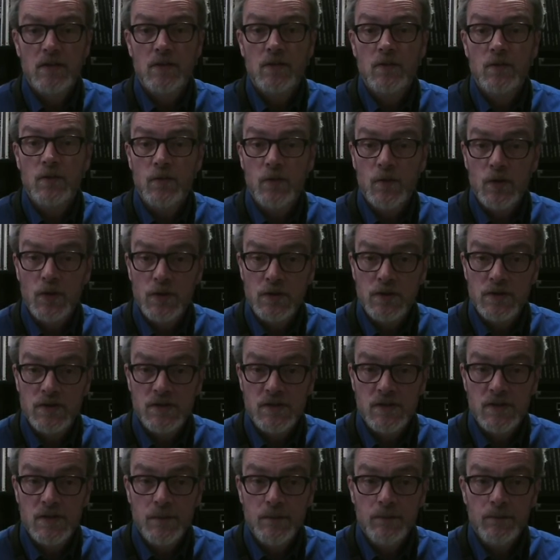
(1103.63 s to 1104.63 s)

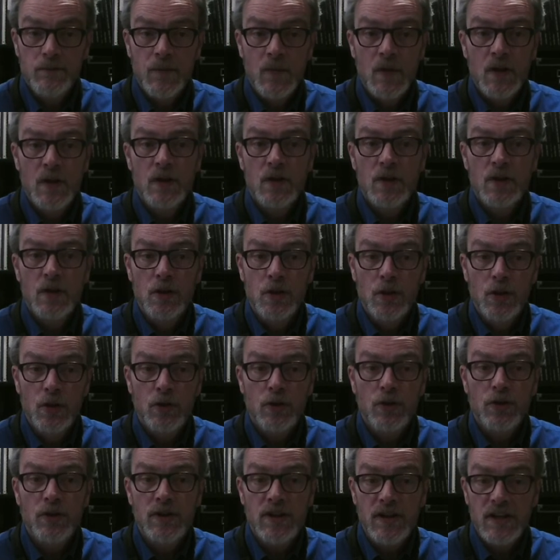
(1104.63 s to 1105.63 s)
First,
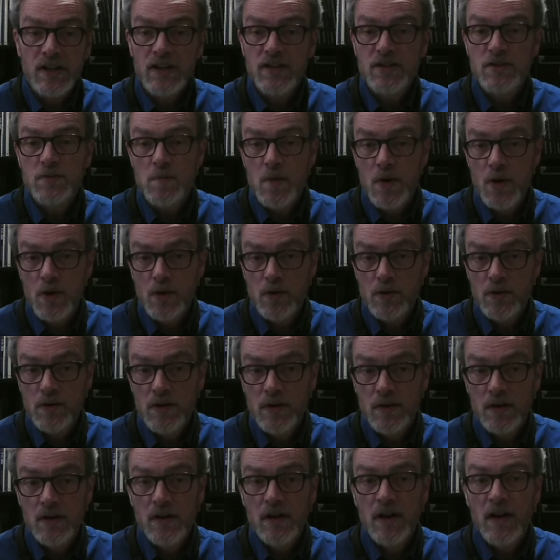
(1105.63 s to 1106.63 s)
learn each mode
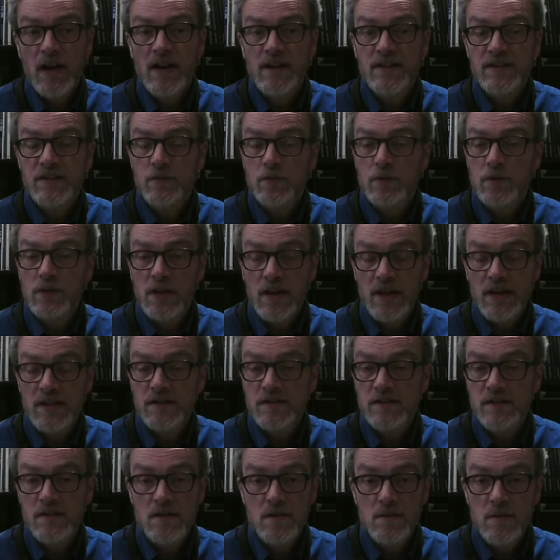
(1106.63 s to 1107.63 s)
as it
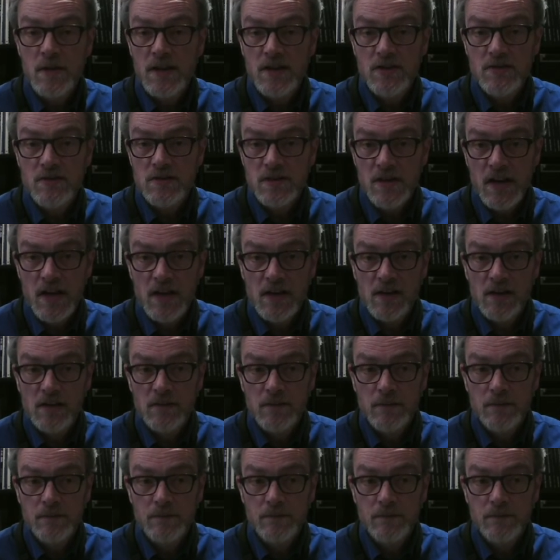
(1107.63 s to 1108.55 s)
relates to the major scale.